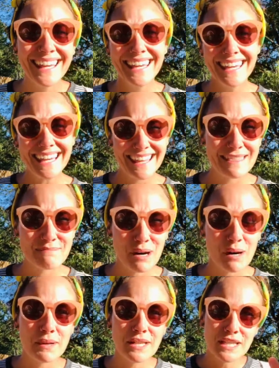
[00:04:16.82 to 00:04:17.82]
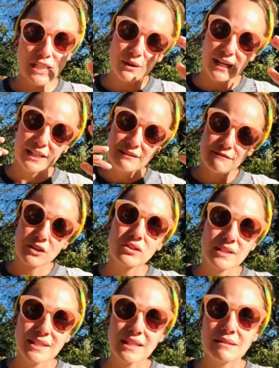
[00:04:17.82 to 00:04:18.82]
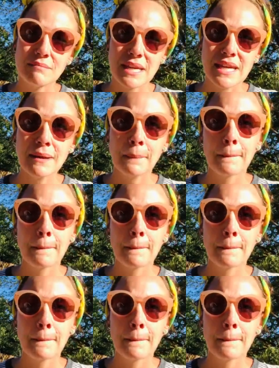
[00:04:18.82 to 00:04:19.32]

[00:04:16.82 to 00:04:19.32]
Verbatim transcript: in the moment so I could focus on me.